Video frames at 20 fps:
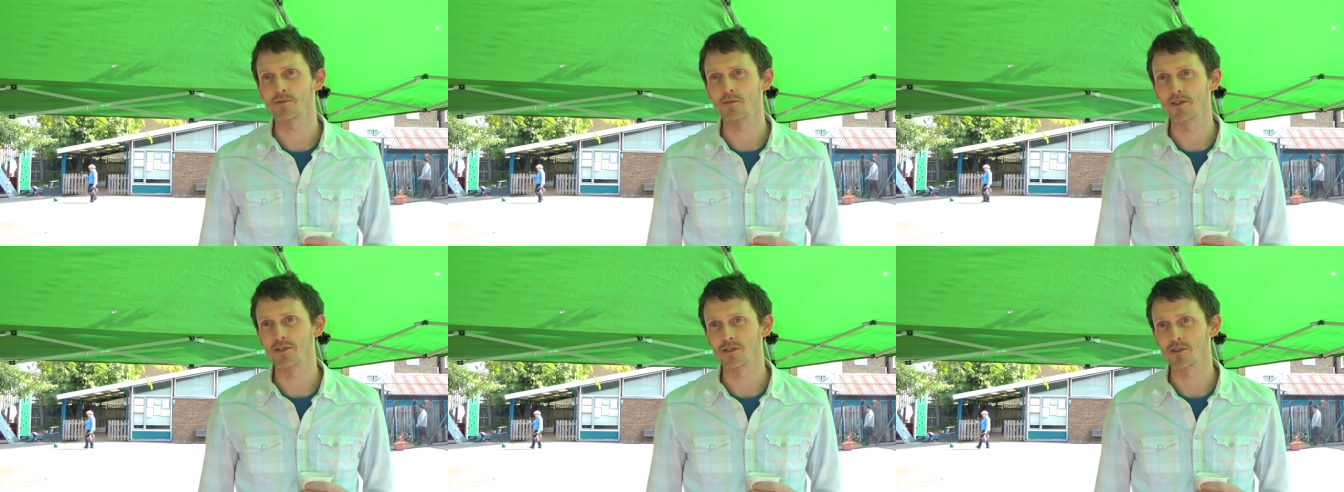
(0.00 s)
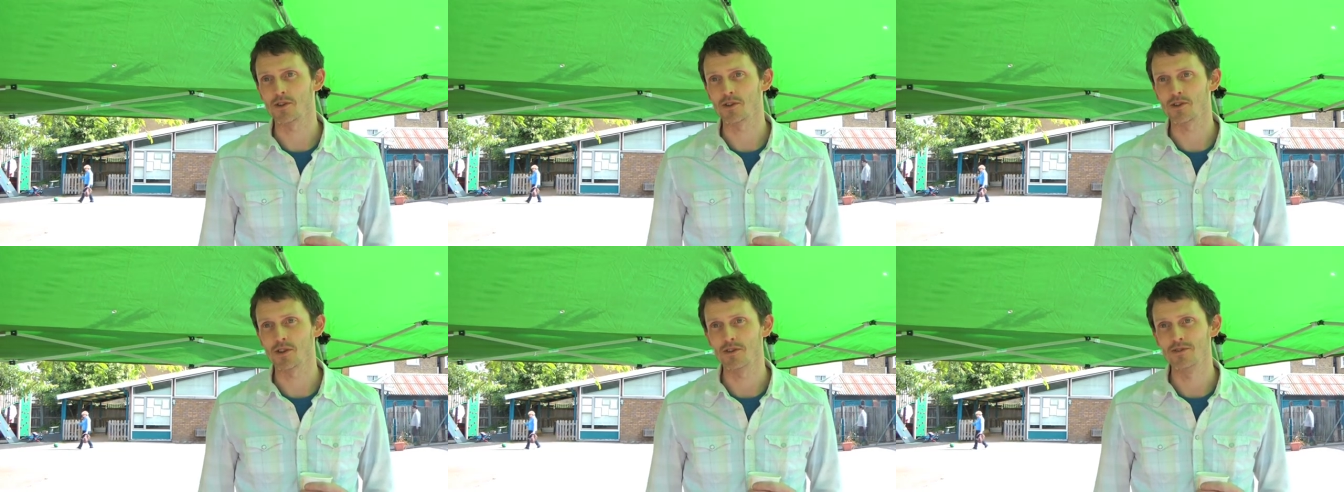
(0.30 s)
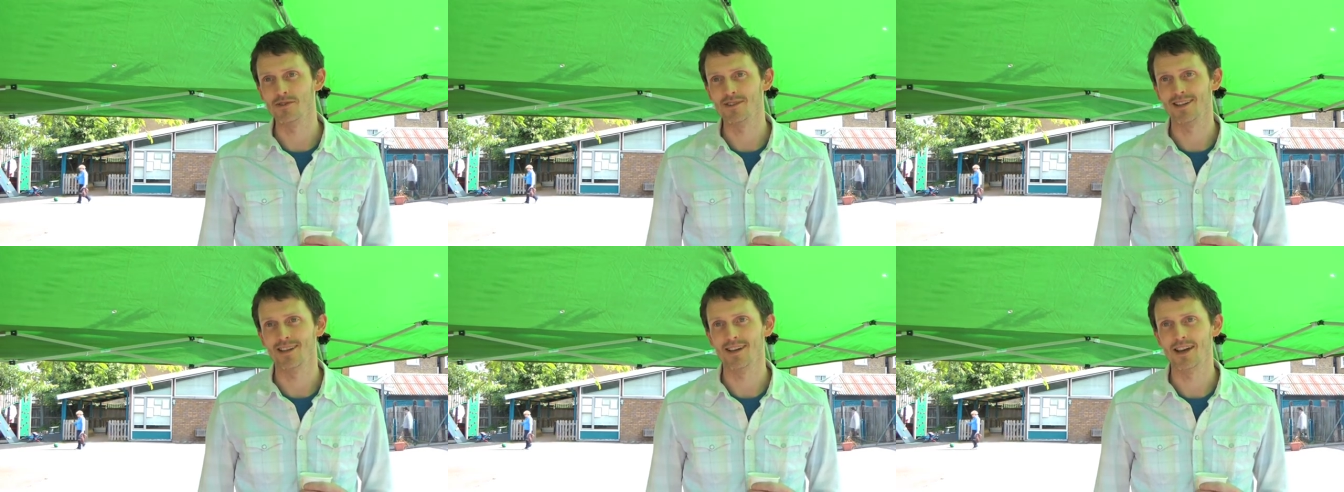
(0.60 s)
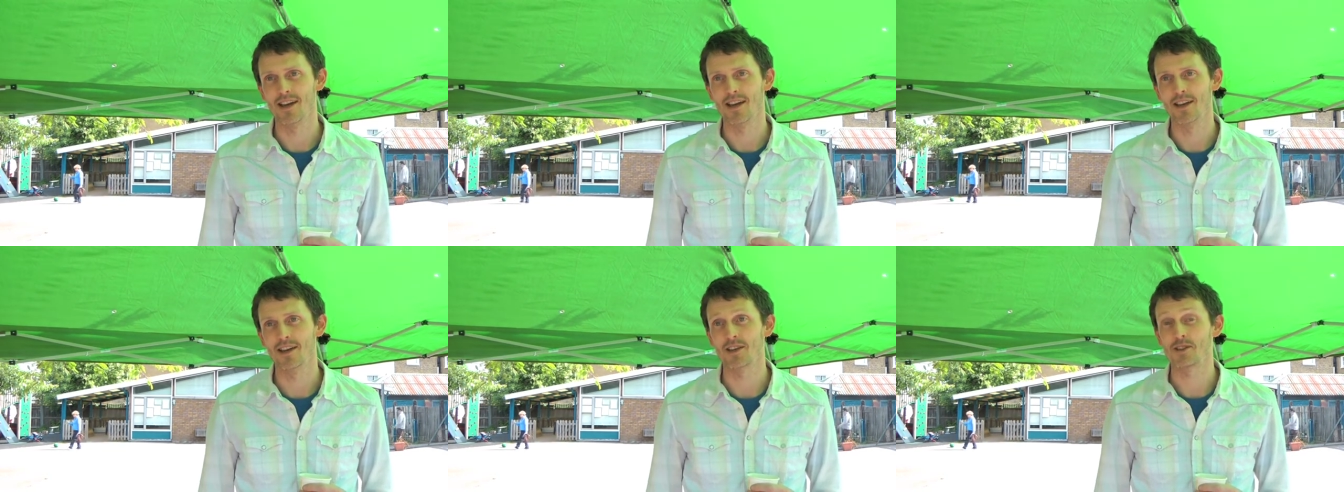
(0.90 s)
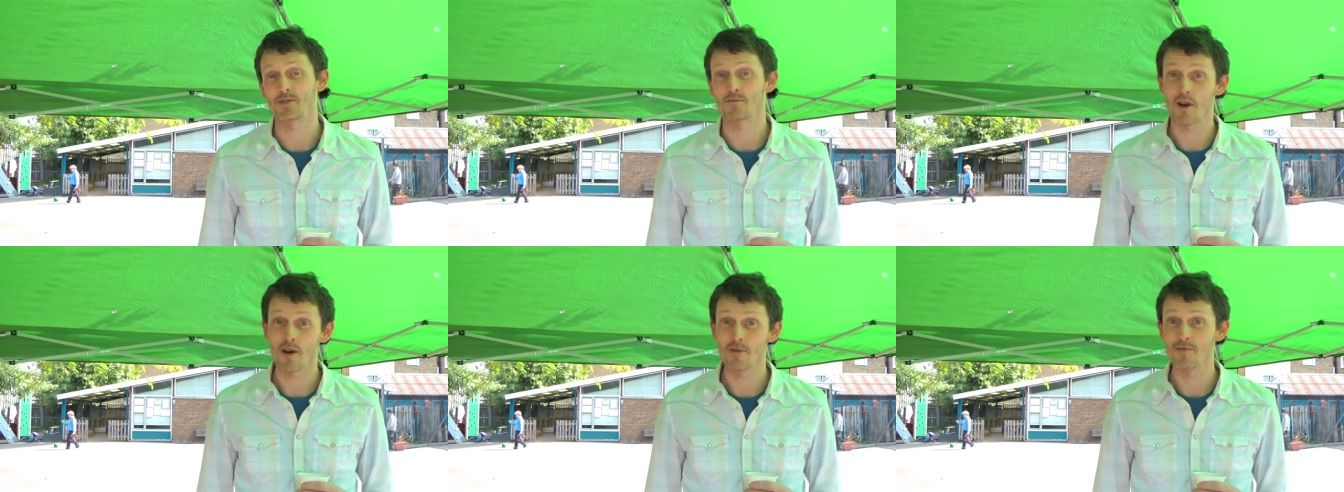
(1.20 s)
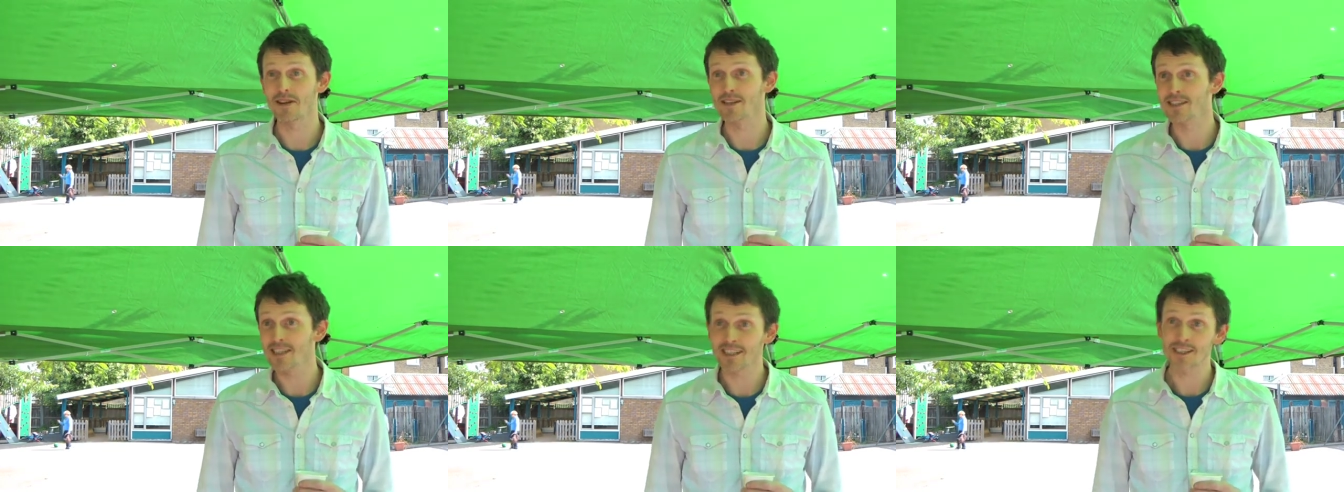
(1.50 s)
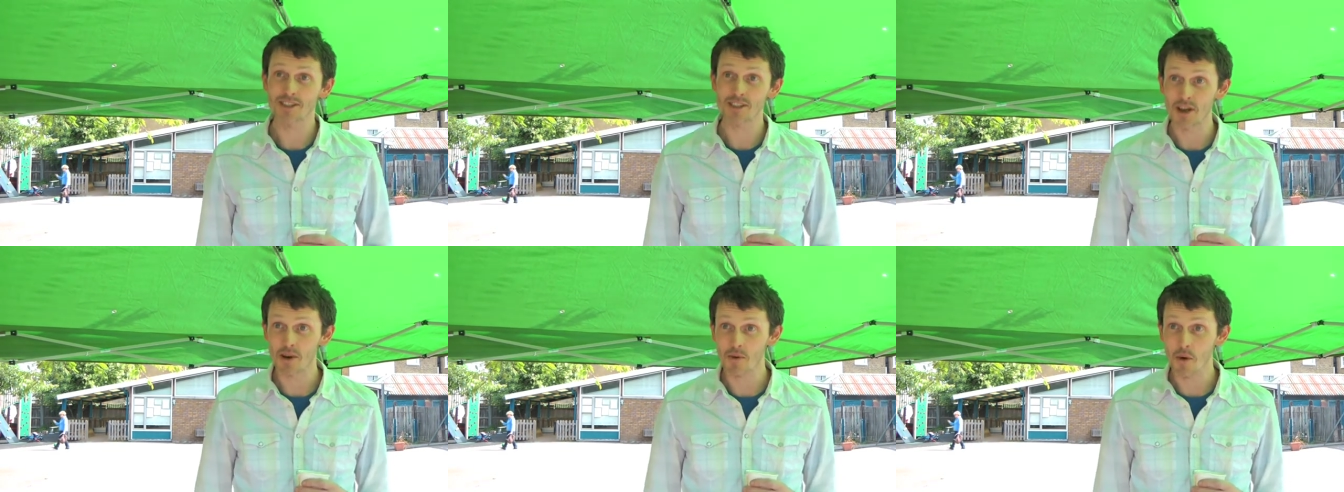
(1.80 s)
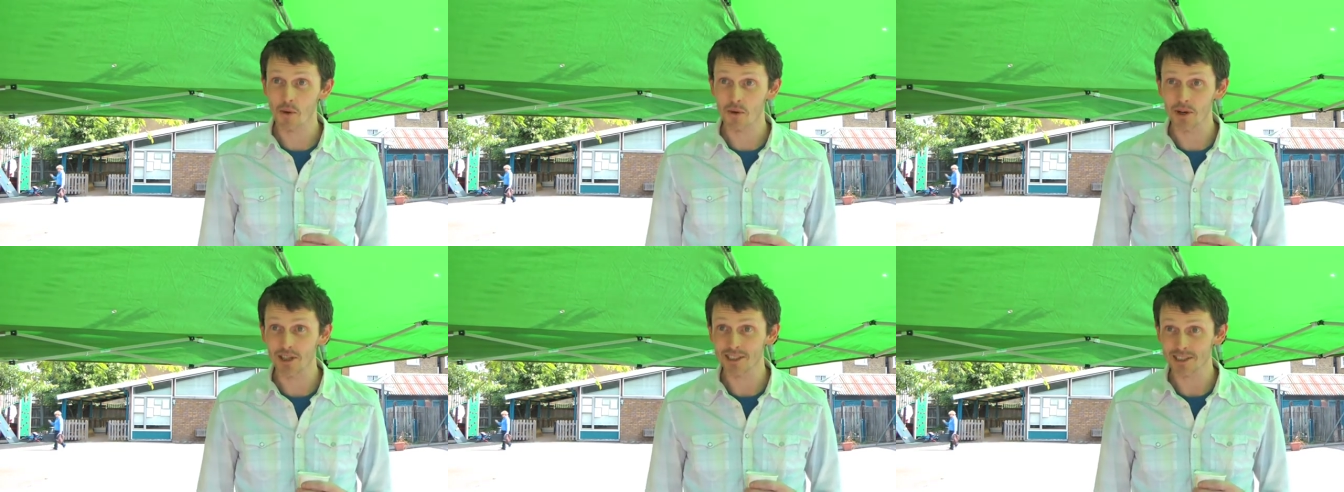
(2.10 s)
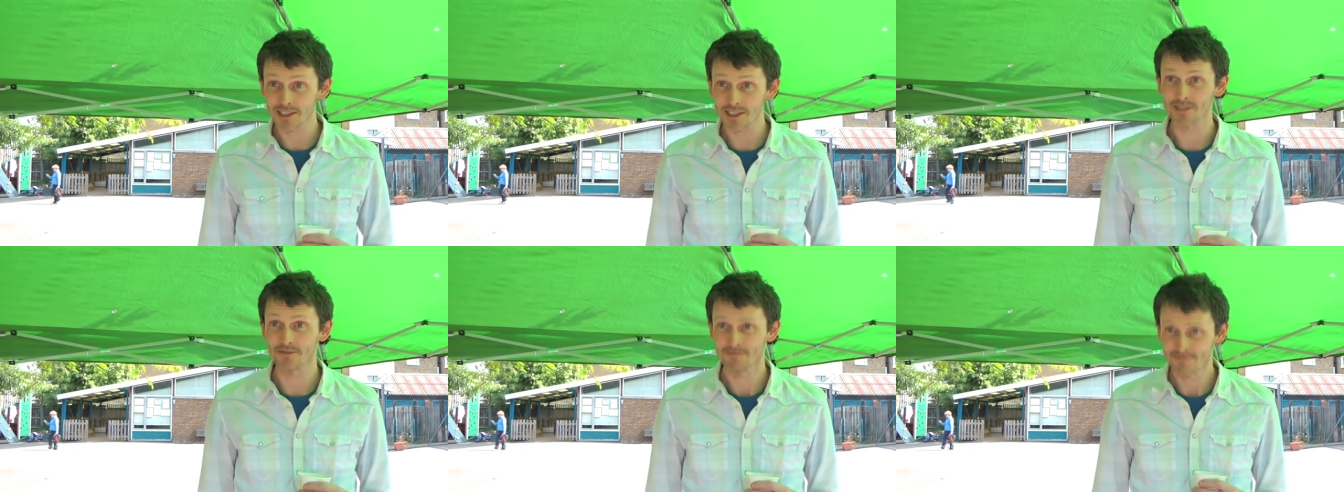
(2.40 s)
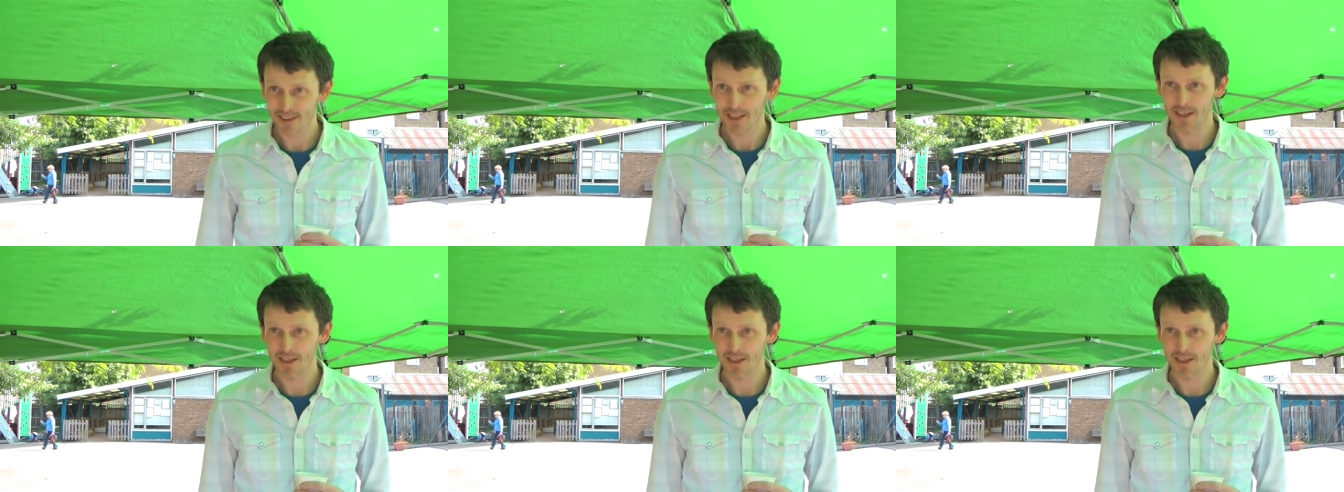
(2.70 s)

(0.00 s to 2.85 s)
months or so, experimenting, seeing what works.